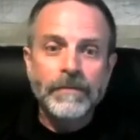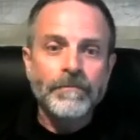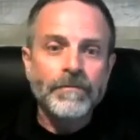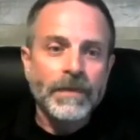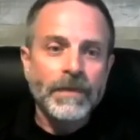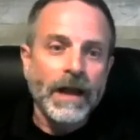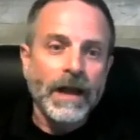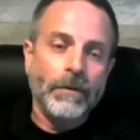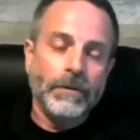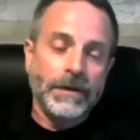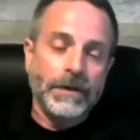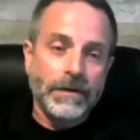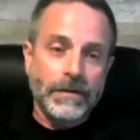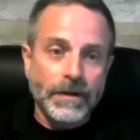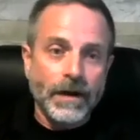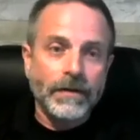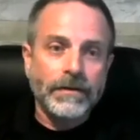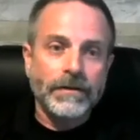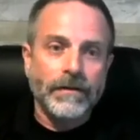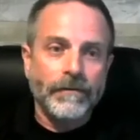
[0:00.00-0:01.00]
I would
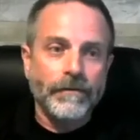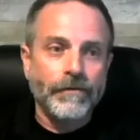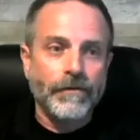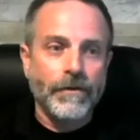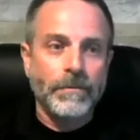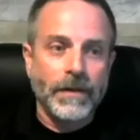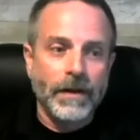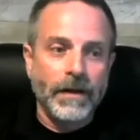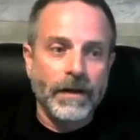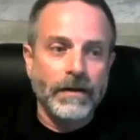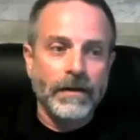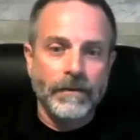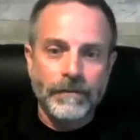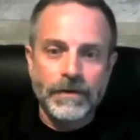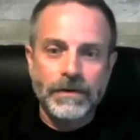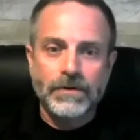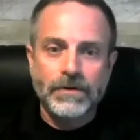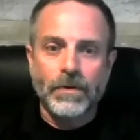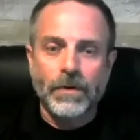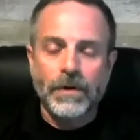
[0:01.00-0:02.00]
deduct it from that
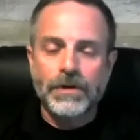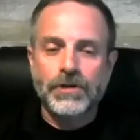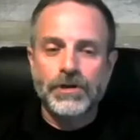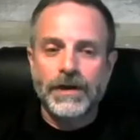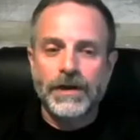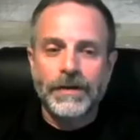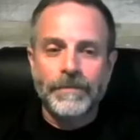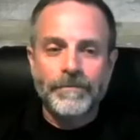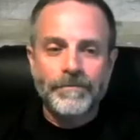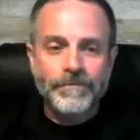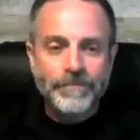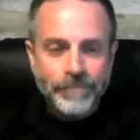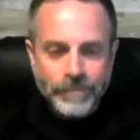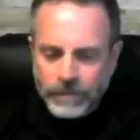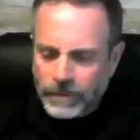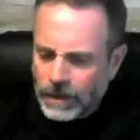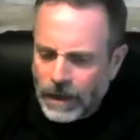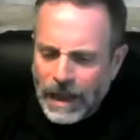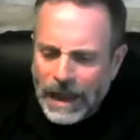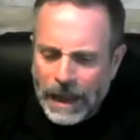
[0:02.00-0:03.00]
inventory sheet.
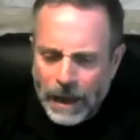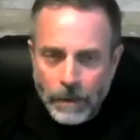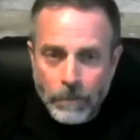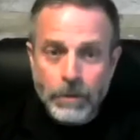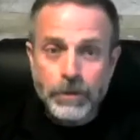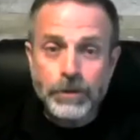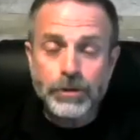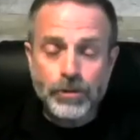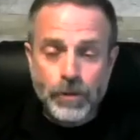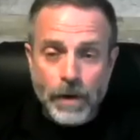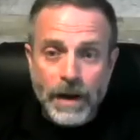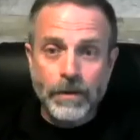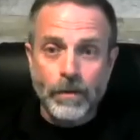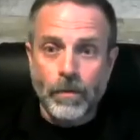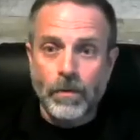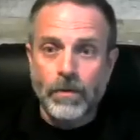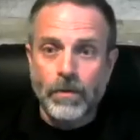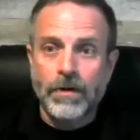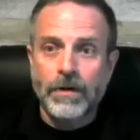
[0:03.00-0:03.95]
I would try and order